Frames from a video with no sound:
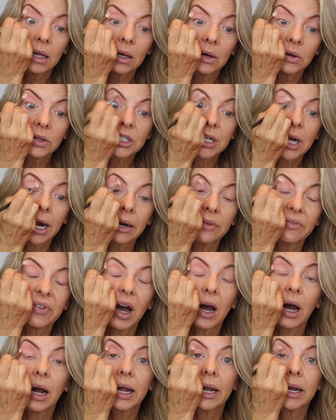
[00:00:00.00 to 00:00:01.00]
which kind of
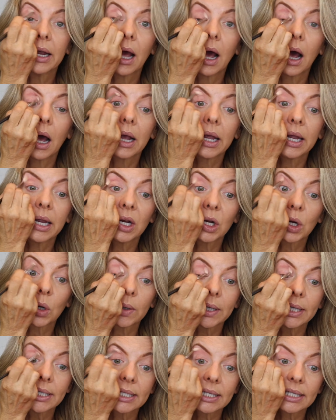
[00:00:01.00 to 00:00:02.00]

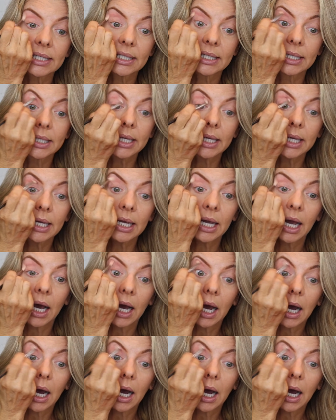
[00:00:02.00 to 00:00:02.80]
increases the